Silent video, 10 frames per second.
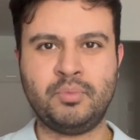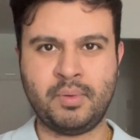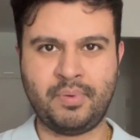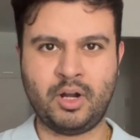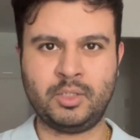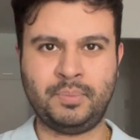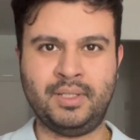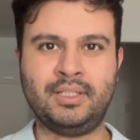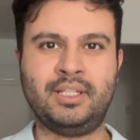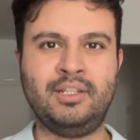
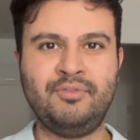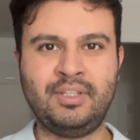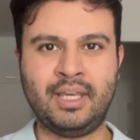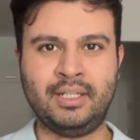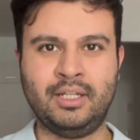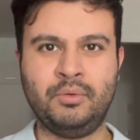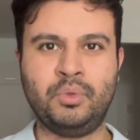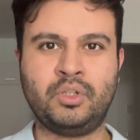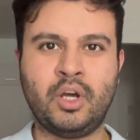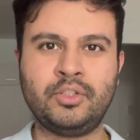apartment in Vienna will
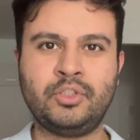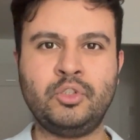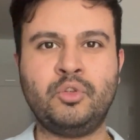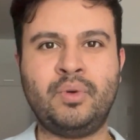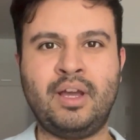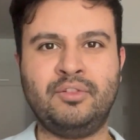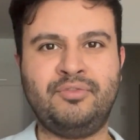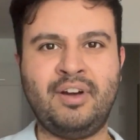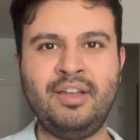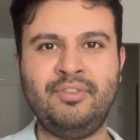cost you around
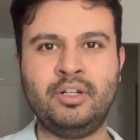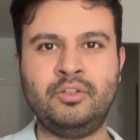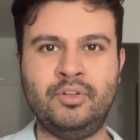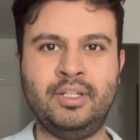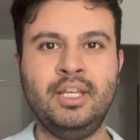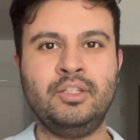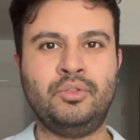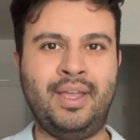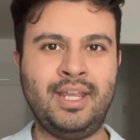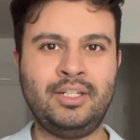500 to
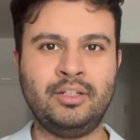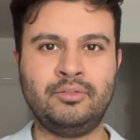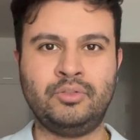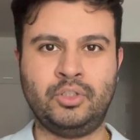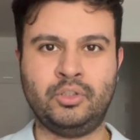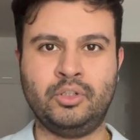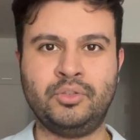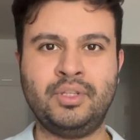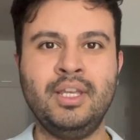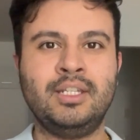800
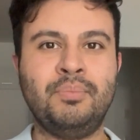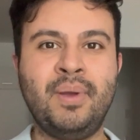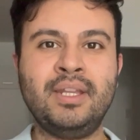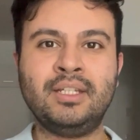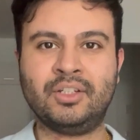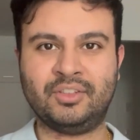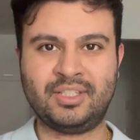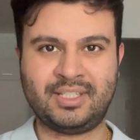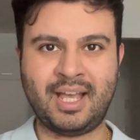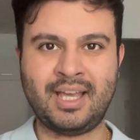euros depending on the
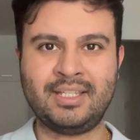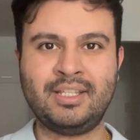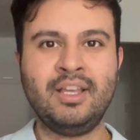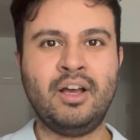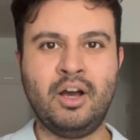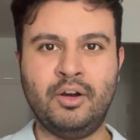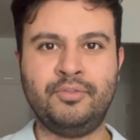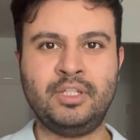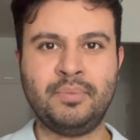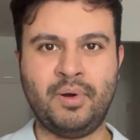size of
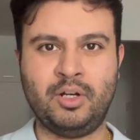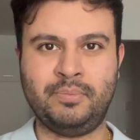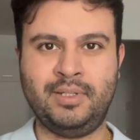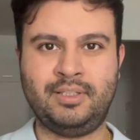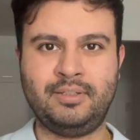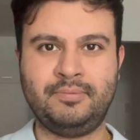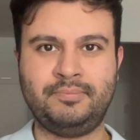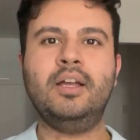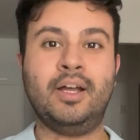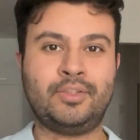the apartment.
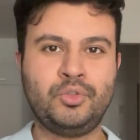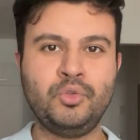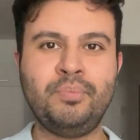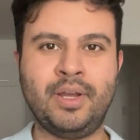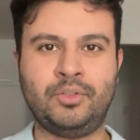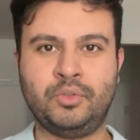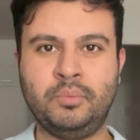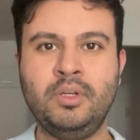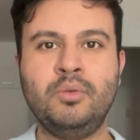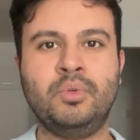A
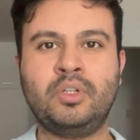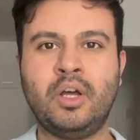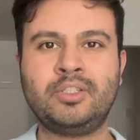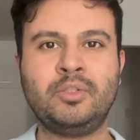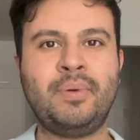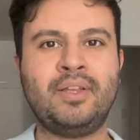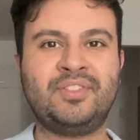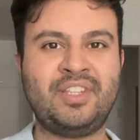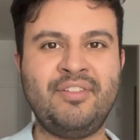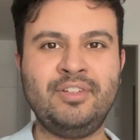two-bedroom will cost about
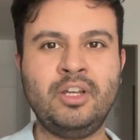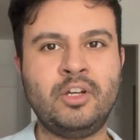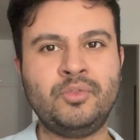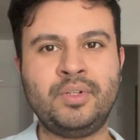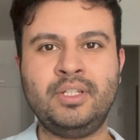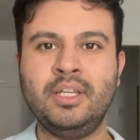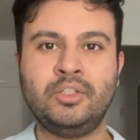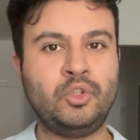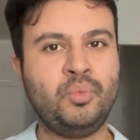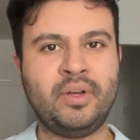700
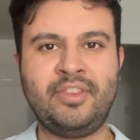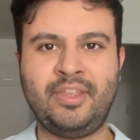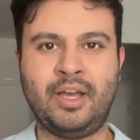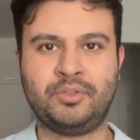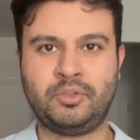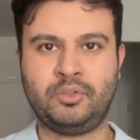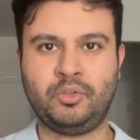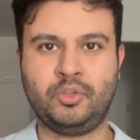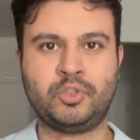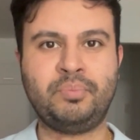to 1000
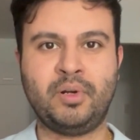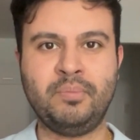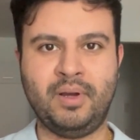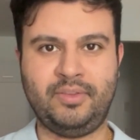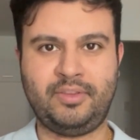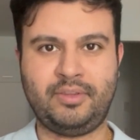euros per month.